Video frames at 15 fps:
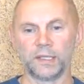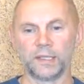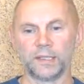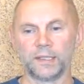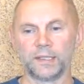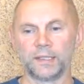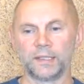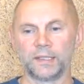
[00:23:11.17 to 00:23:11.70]

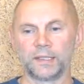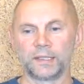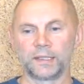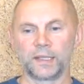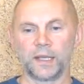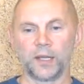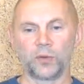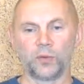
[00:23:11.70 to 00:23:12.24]
It is
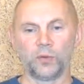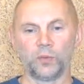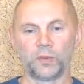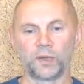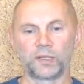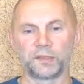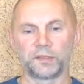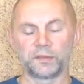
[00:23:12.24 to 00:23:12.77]
mostly connected
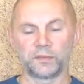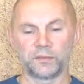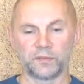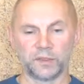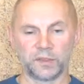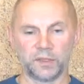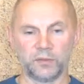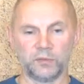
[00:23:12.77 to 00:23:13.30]
to the
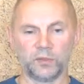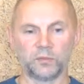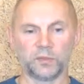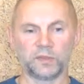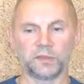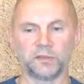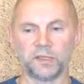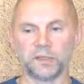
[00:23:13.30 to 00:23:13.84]
roles you
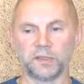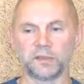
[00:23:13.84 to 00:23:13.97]
play.